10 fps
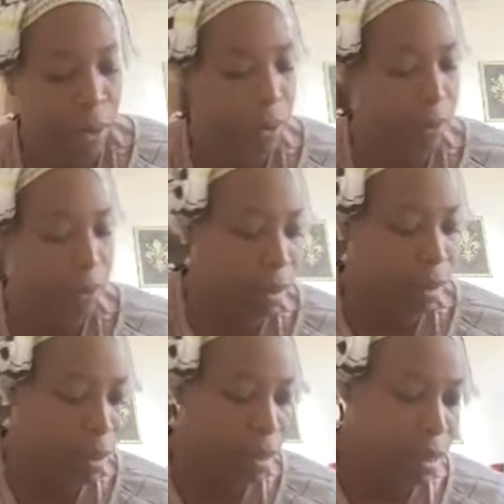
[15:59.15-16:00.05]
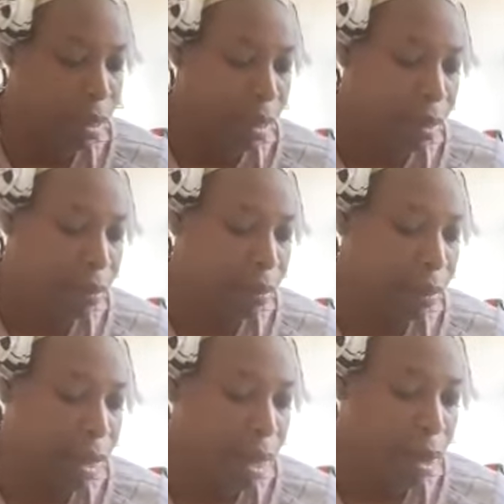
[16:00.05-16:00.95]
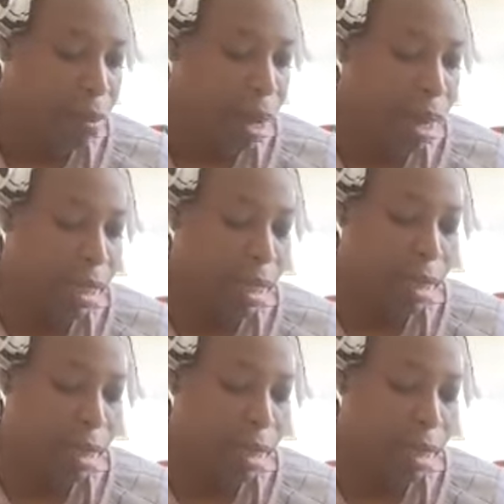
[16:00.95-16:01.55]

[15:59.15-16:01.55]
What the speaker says: us. Mark